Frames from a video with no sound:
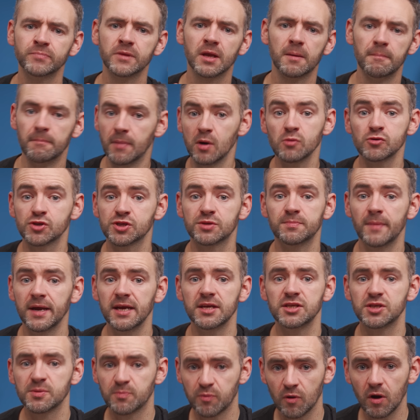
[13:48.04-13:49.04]
most
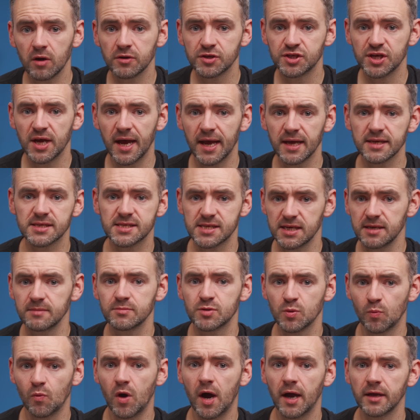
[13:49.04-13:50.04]
major projects seem
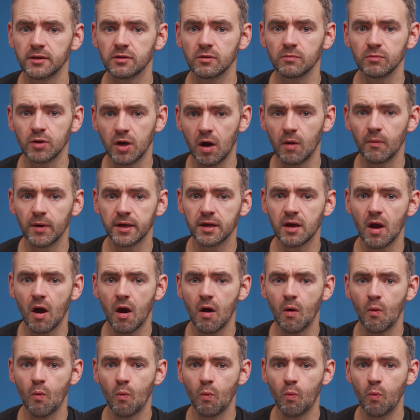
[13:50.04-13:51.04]
to wind up going
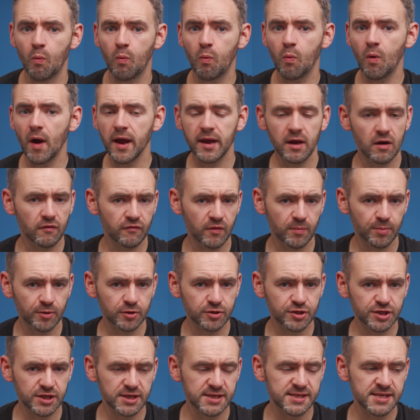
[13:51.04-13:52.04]
way over
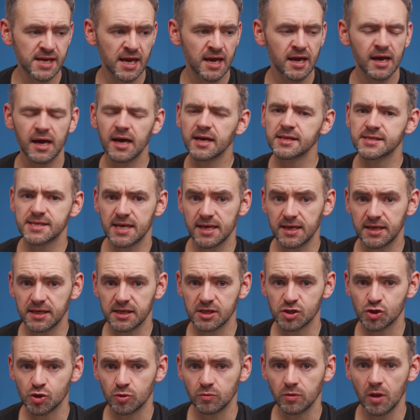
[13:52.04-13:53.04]
budget and taking
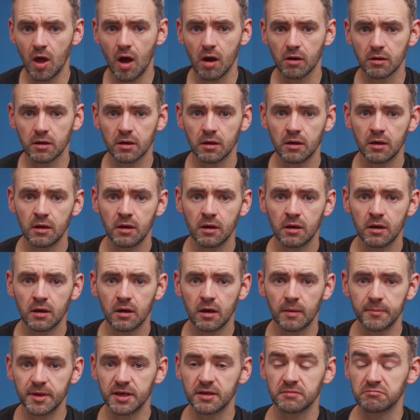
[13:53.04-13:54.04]
too long.
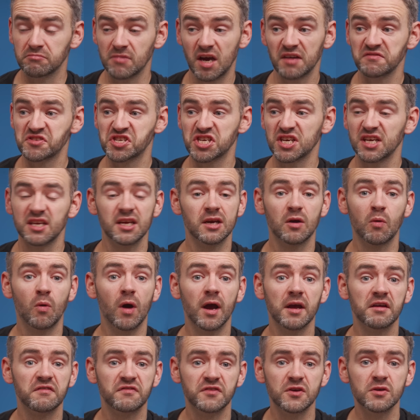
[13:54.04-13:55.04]
I mean, I've seen it
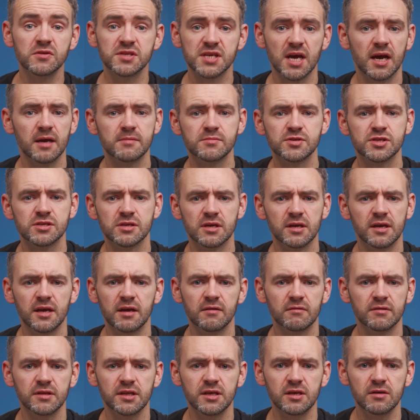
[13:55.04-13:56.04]
quite a few times
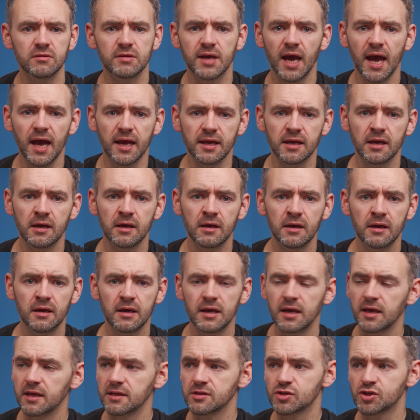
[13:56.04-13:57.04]
here in the UK.
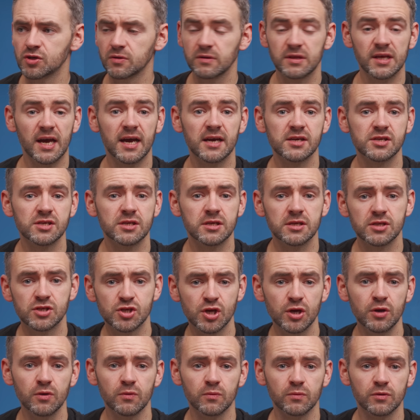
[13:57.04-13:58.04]
In
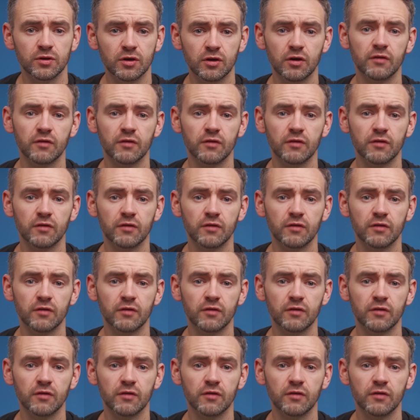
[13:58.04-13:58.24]
2002, the